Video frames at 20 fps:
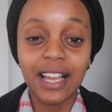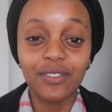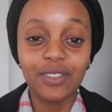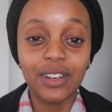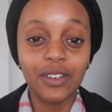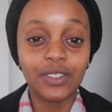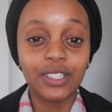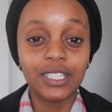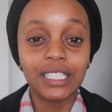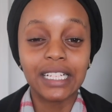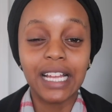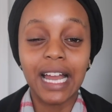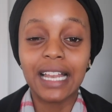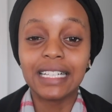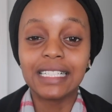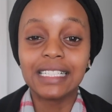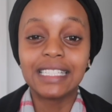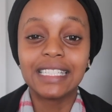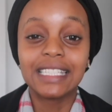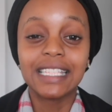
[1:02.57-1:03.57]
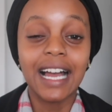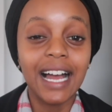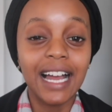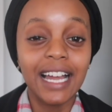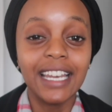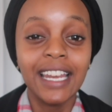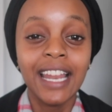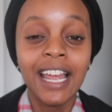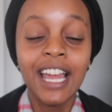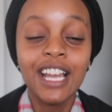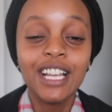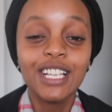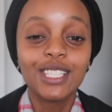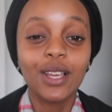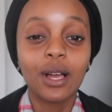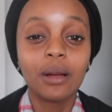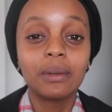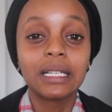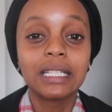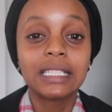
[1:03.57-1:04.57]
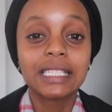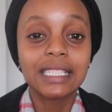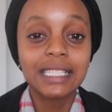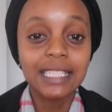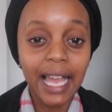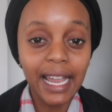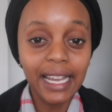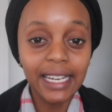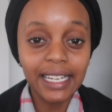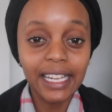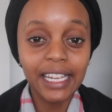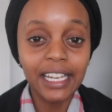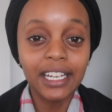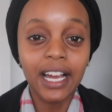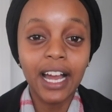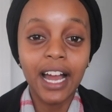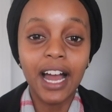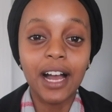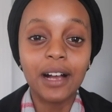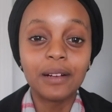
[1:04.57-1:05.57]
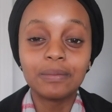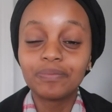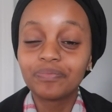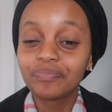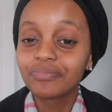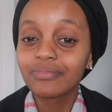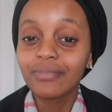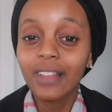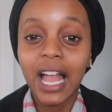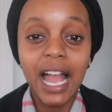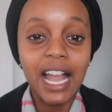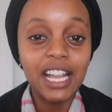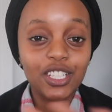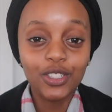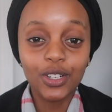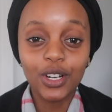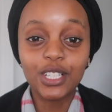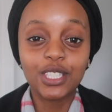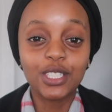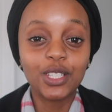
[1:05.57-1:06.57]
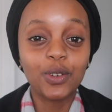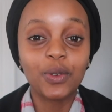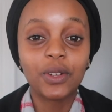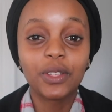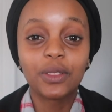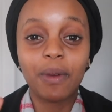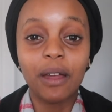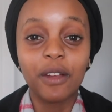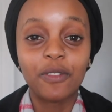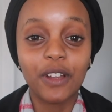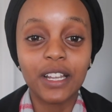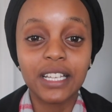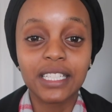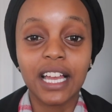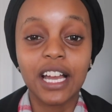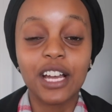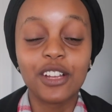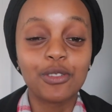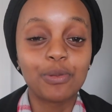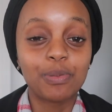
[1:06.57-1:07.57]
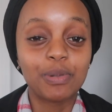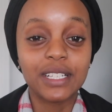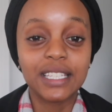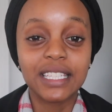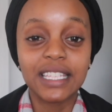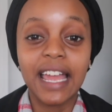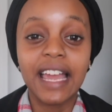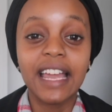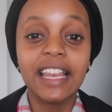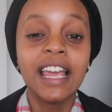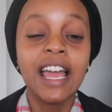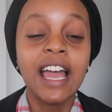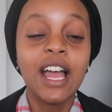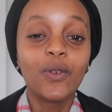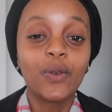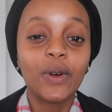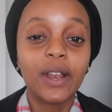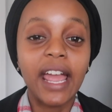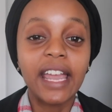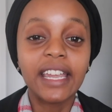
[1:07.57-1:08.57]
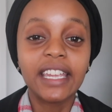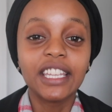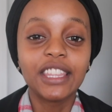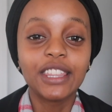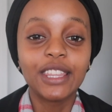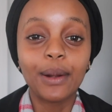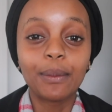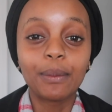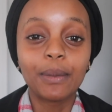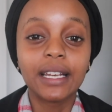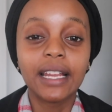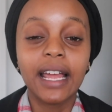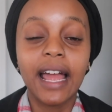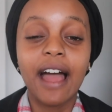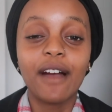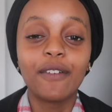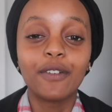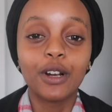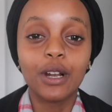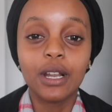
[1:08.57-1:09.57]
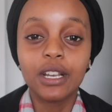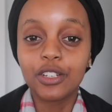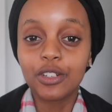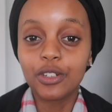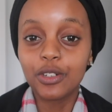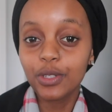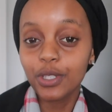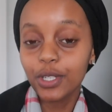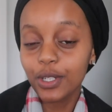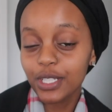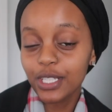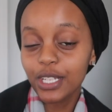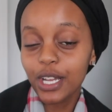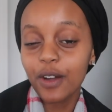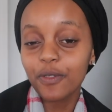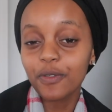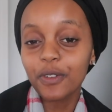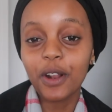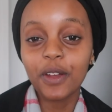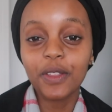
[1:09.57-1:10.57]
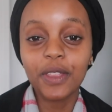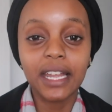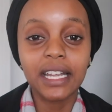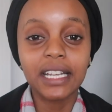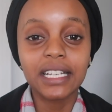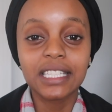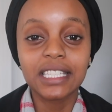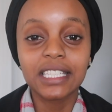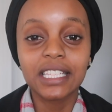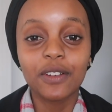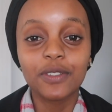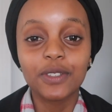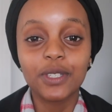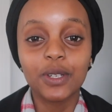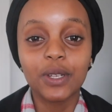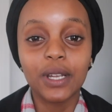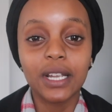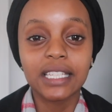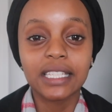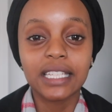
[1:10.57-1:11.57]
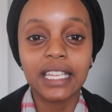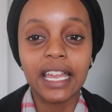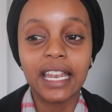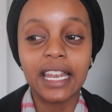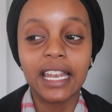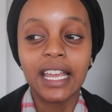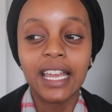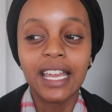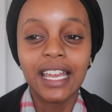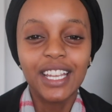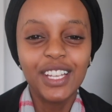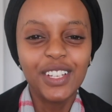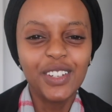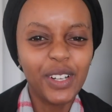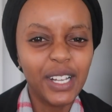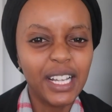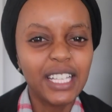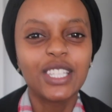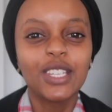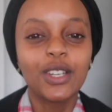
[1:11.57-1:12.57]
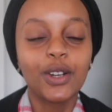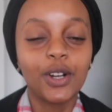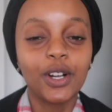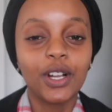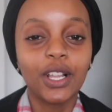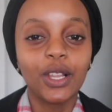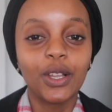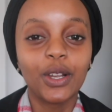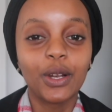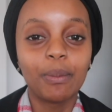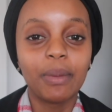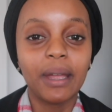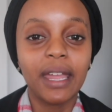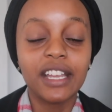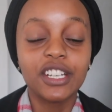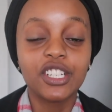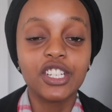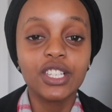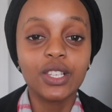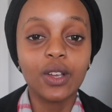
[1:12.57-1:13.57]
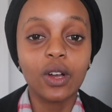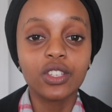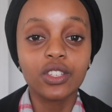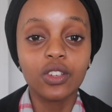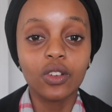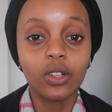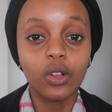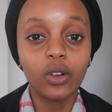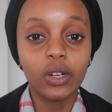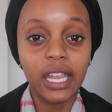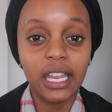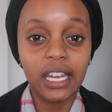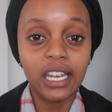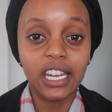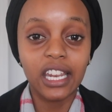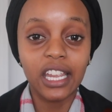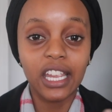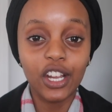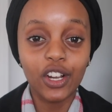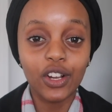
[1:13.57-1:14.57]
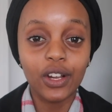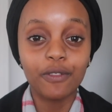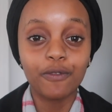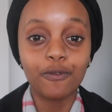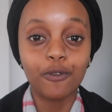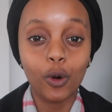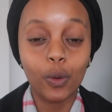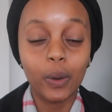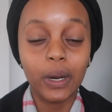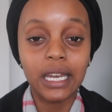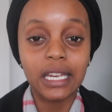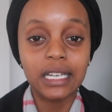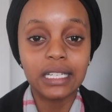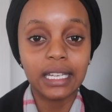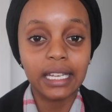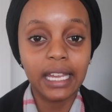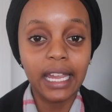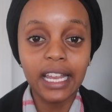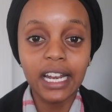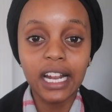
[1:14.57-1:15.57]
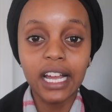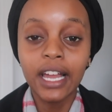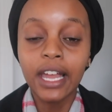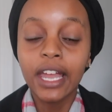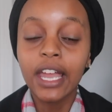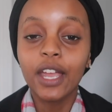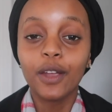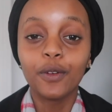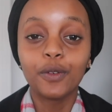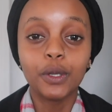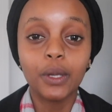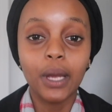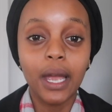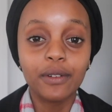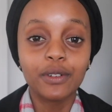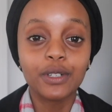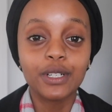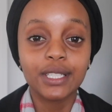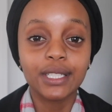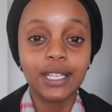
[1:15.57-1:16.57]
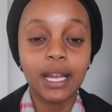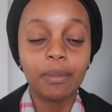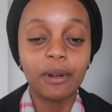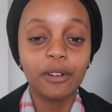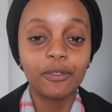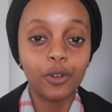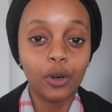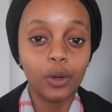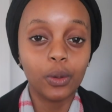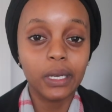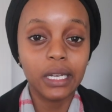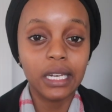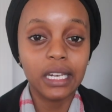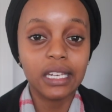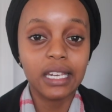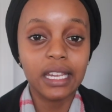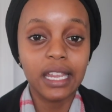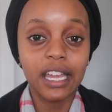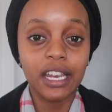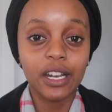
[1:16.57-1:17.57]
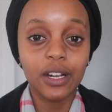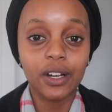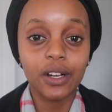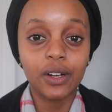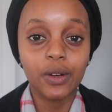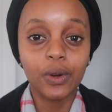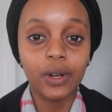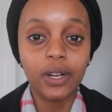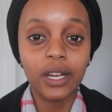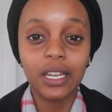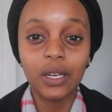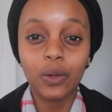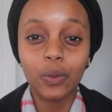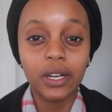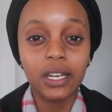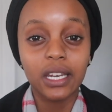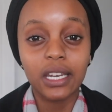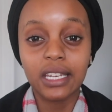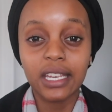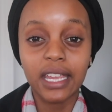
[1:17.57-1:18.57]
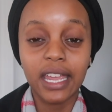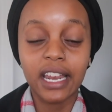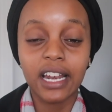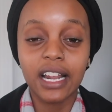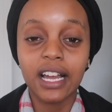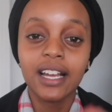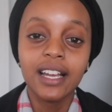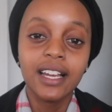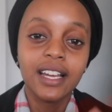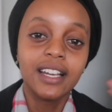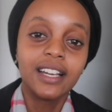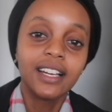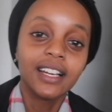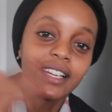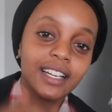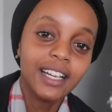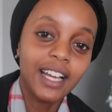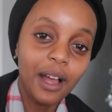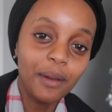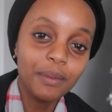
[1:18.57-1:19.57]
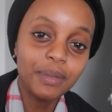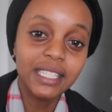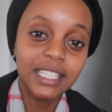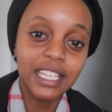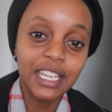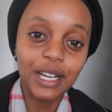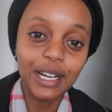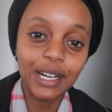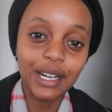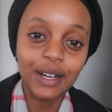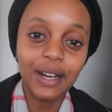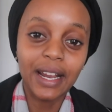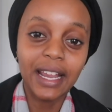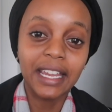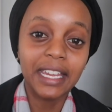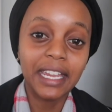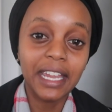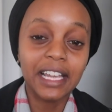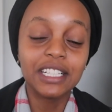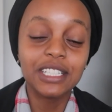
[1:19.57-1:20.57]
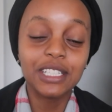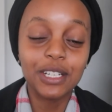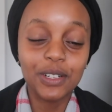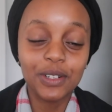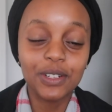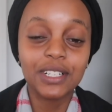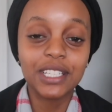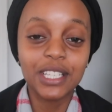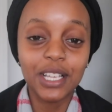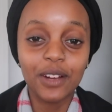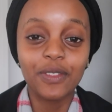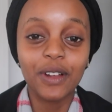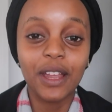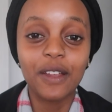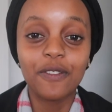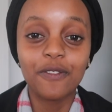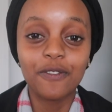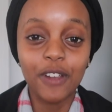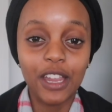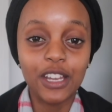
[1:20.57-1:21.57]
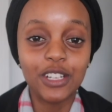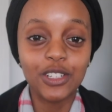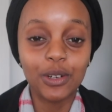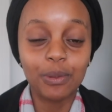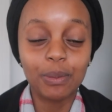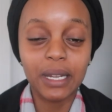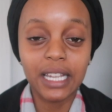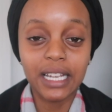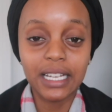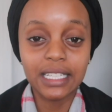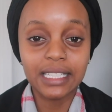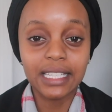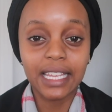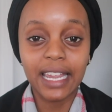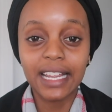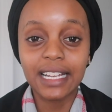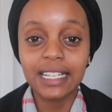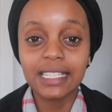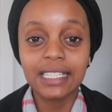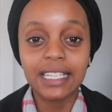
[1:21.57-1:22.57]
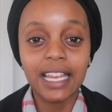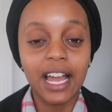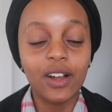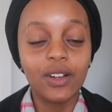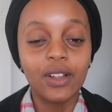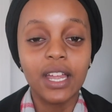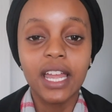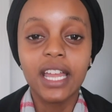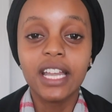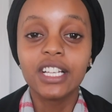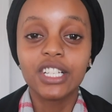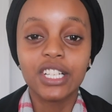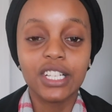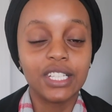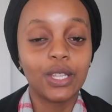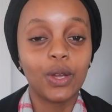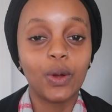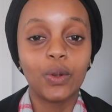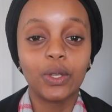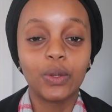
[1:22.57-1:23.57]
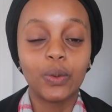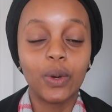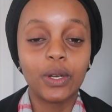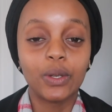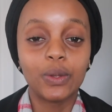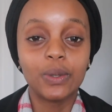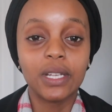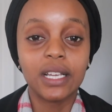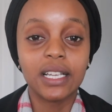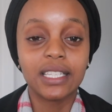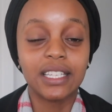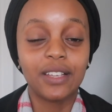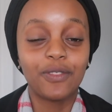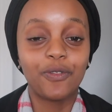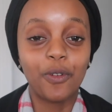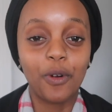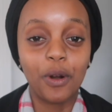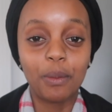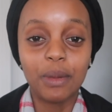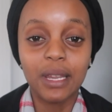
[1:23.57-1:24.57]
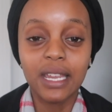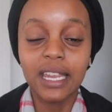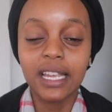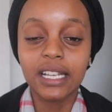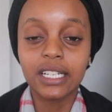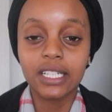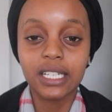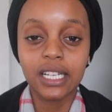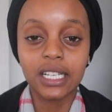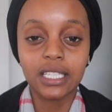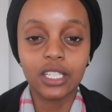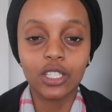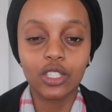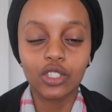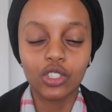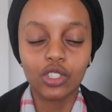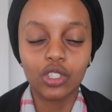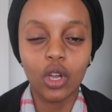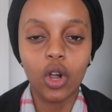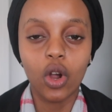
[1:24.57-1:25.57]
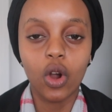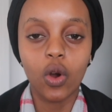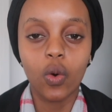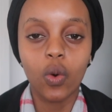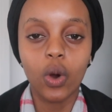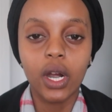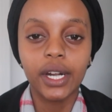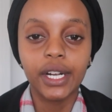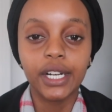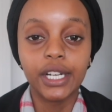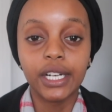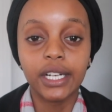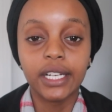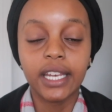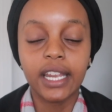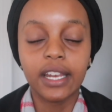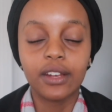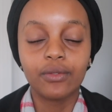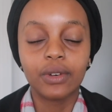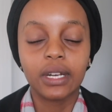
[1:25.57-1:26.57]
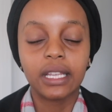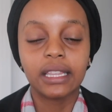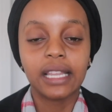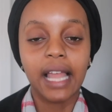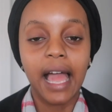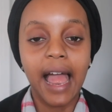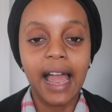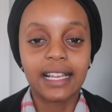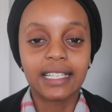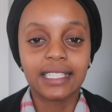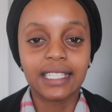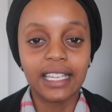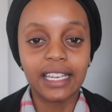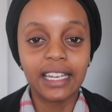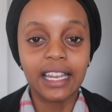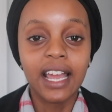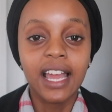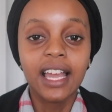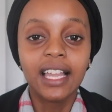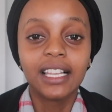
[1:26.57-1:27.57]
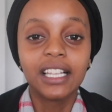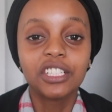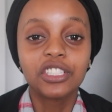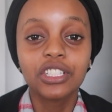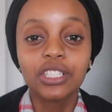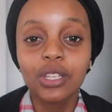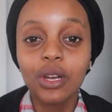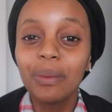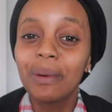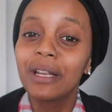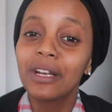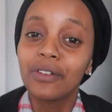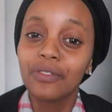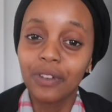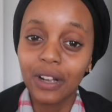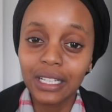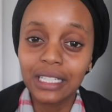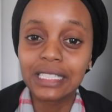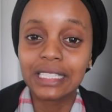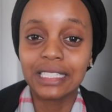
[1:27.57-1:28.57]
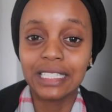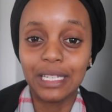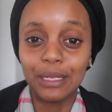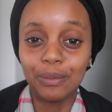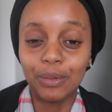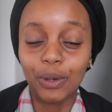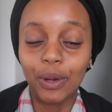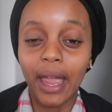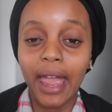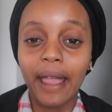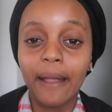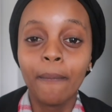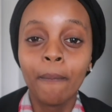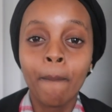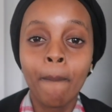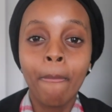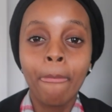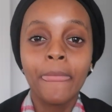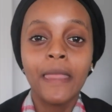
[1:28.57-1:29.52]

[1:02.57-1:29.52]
I've never got it done. So I'm excited. I trust her with my face 100%. When I get there, I'm gonna have her introduce herself and all that good stuff so you guys can, you know, get to know her a little bit. And she's also located here in Fort Wayne, Indiana. If you ever stop at Fort Wayne, Indiana or anywhere in Indiana, come see her and get yourself a facial because hands down, she's the only one who does it for me and she does it so good and relaxing. Let's just hope I don't fall asleep, okay?